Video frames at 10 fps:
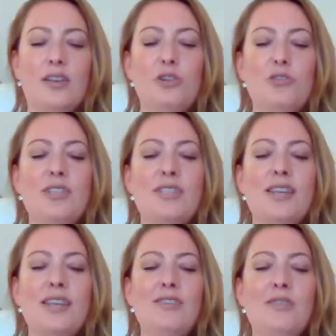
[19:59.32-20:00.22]
just
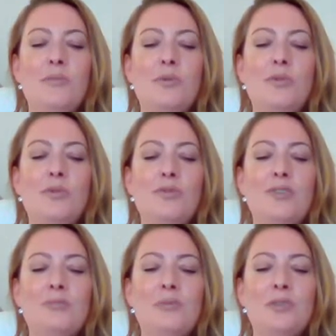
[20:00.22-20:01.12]
receiving
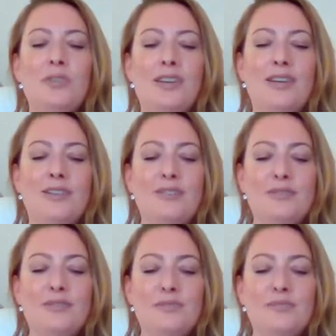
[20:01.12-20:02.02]
more and more love,